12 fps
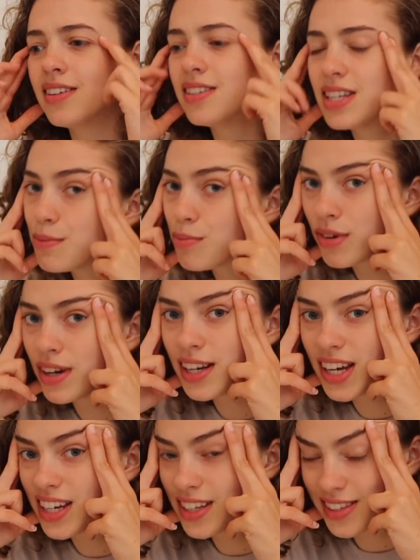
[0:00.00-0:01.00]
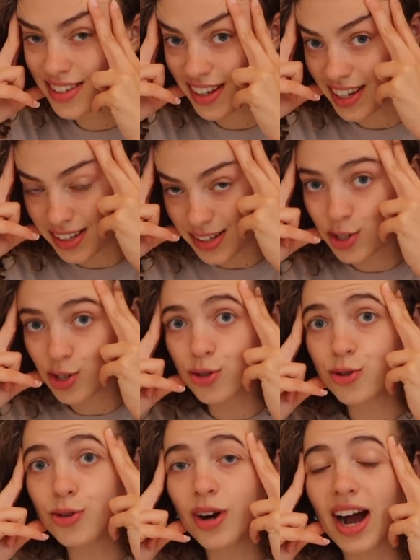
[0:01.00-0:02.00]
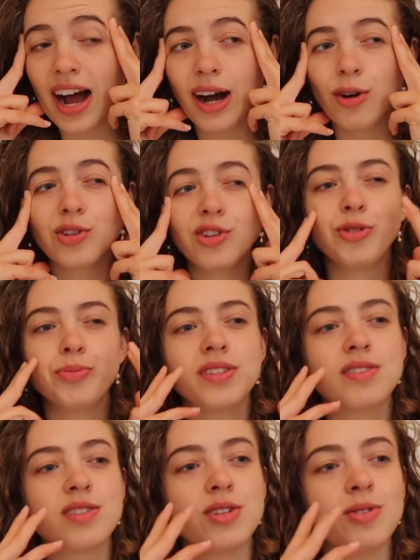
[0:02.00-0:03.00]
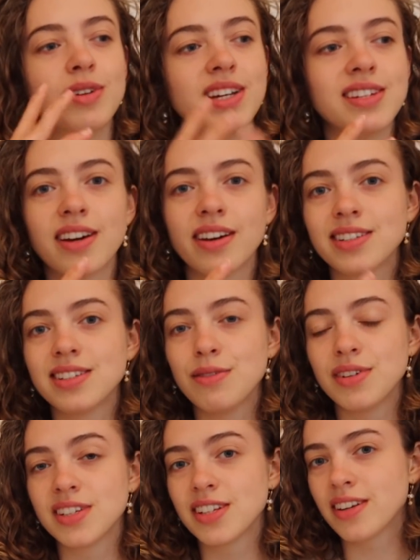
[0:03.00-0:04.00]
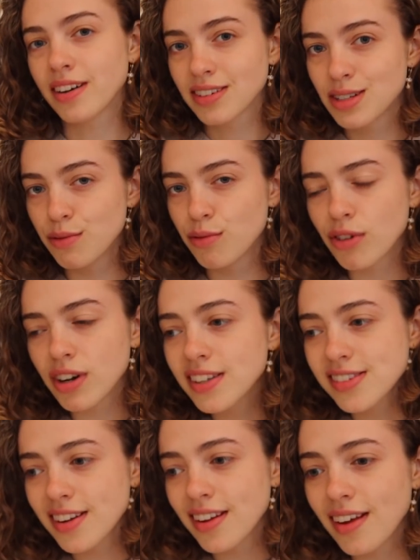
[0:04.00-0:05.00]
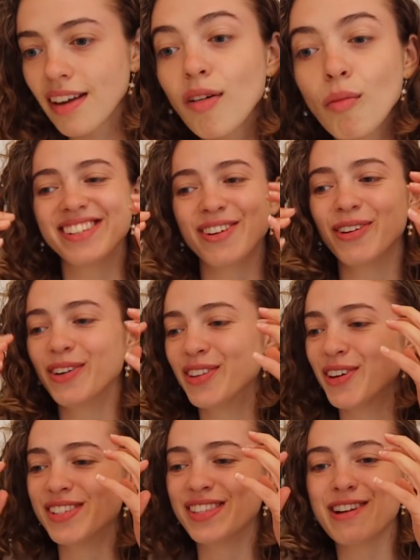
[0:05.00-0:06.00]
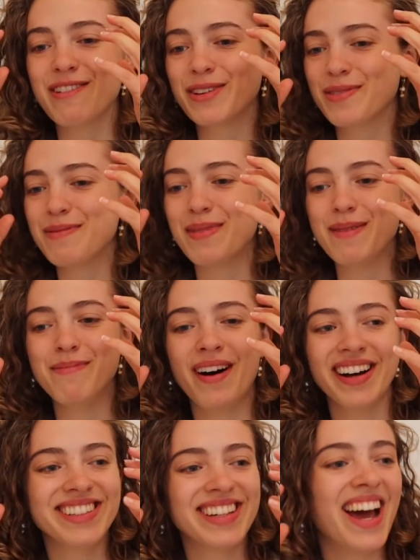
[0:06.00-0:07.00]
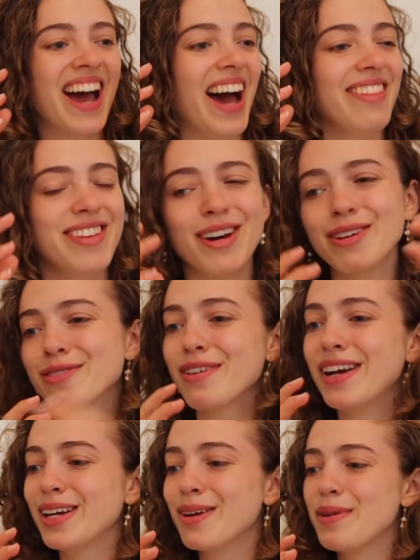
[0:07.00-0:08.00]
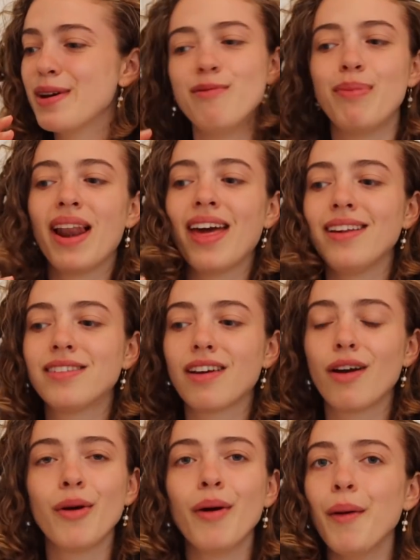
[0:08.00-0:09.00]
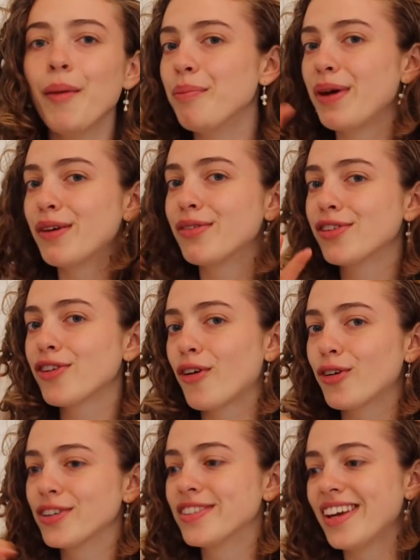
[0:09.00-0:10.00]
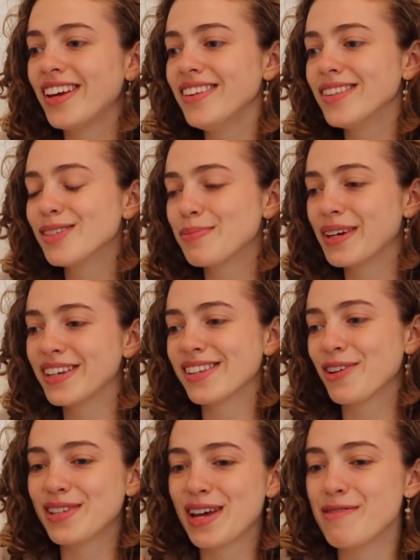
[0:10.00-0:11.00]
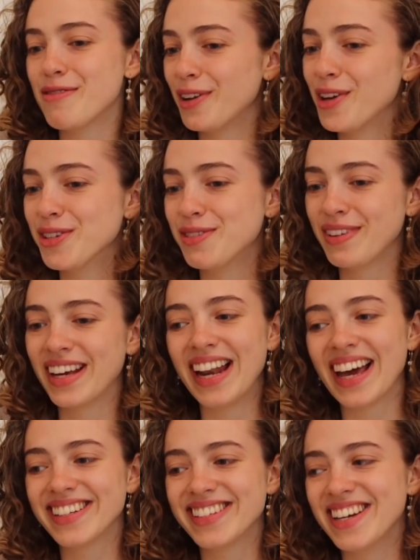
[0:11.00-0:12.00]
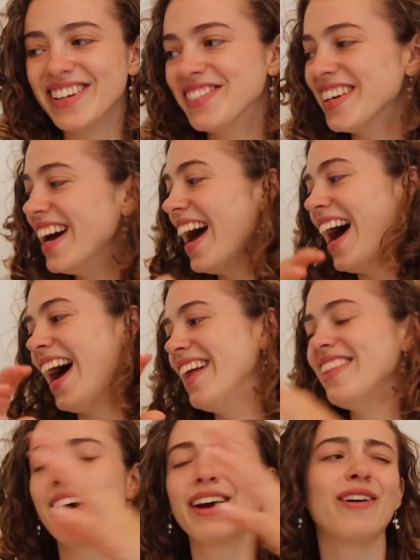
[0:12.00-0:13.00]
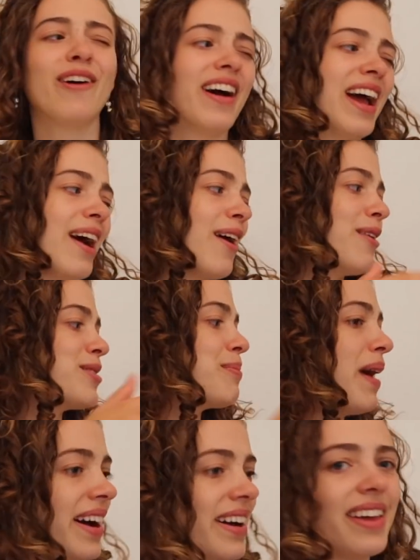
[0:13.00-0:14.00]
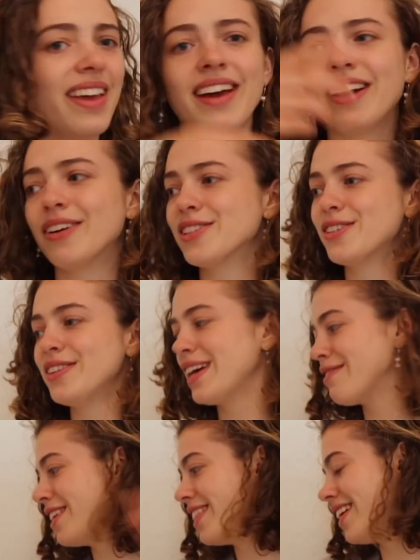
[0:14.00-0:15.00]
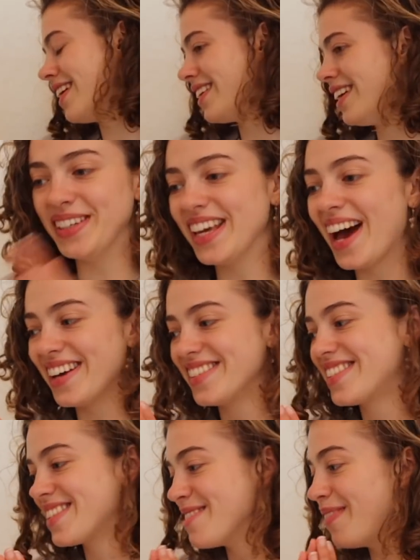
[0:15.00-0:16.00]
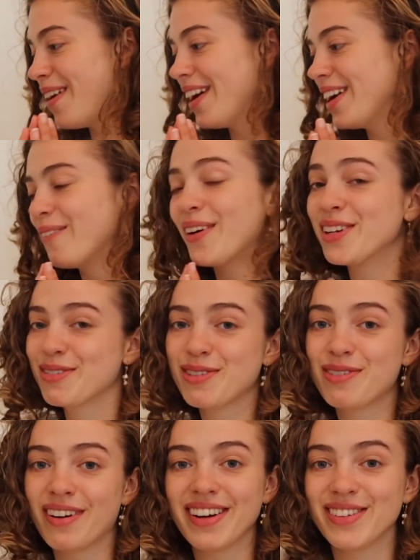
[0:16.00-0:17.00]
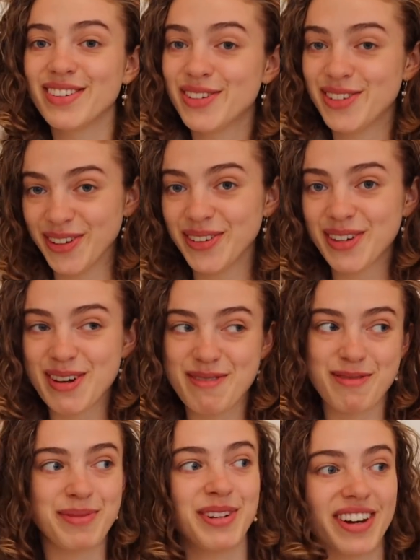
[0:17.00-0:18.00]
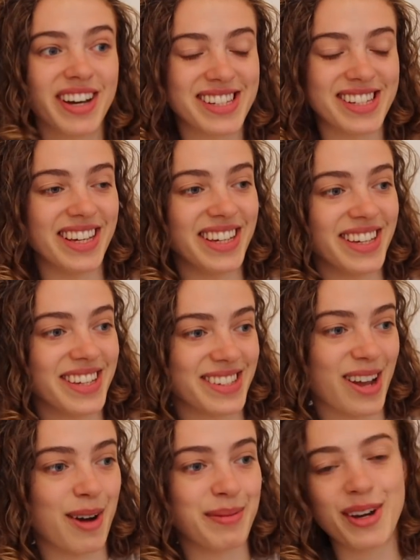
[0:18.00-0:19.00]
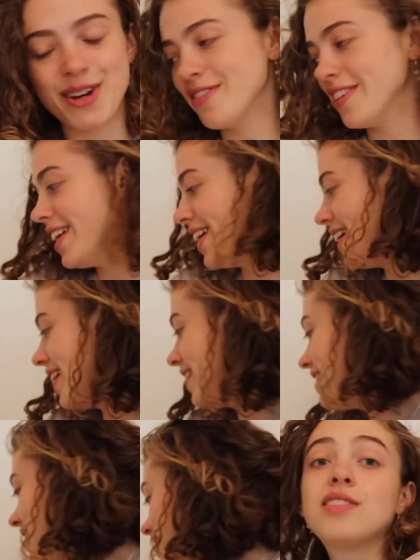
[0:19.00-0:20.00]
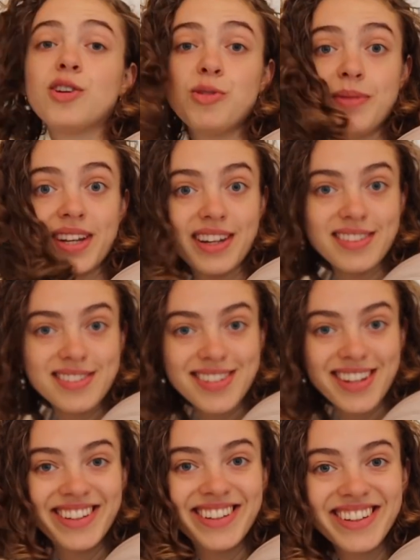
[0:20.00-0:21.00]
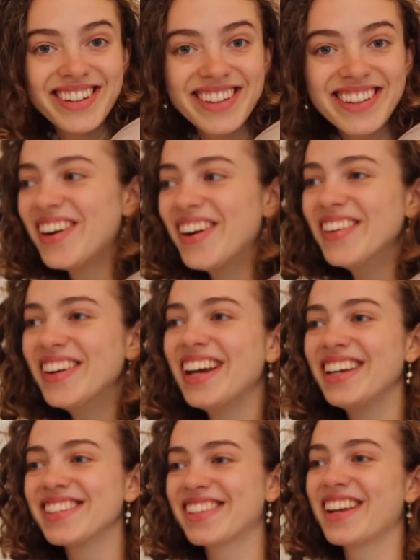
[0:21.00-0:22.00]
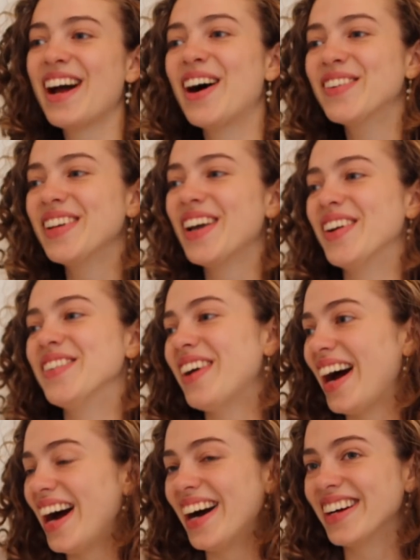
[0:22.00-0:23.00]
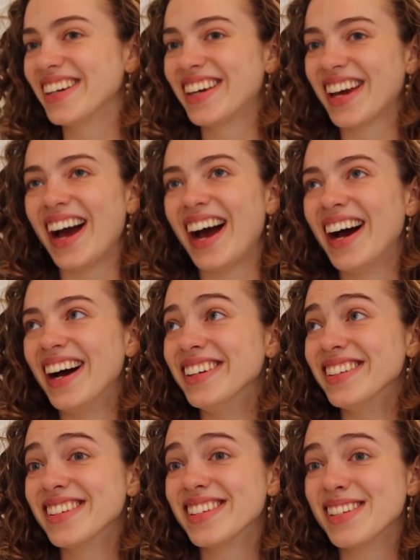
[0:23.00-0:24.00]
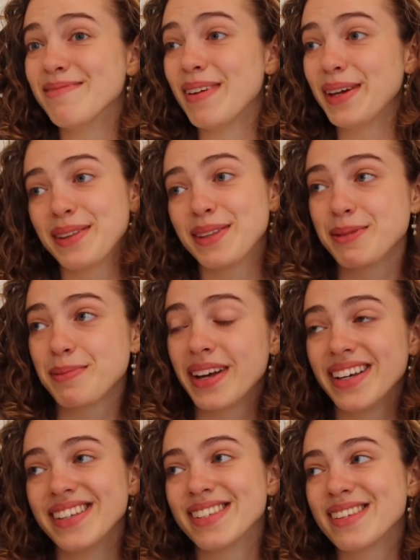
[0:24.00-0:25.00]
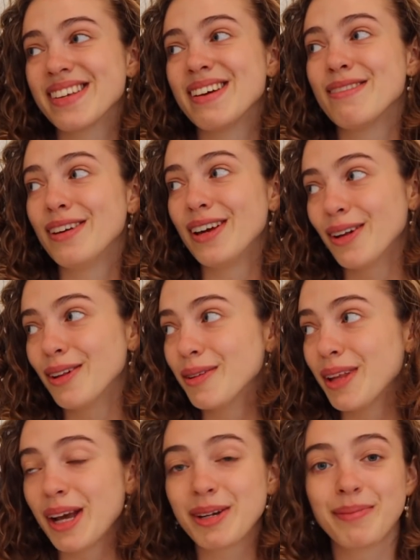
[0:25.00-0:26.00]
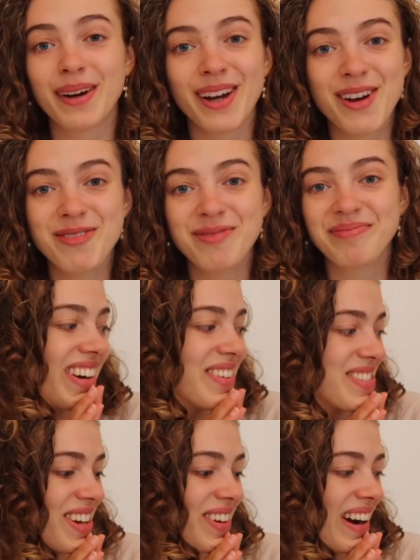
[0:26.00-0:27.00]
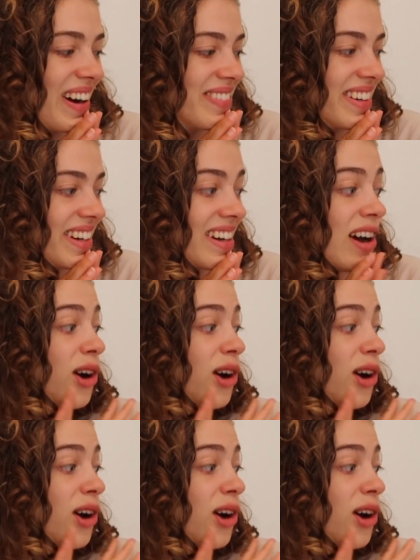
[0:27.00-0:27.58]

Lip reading: deep readings into how humans do inductive and deductive reasoning. And so all those theories were in my mind. And then I was reading a bit of Plato, bit of Socrates, because I also have a philosophy elective. And then I got here, I was packing, I was doing everything. But yes, my wonderful friend Duke from university, he is coming over in 2 minutes. So he's gonna help me unpack and make this place feel like my own. But I'm so happy.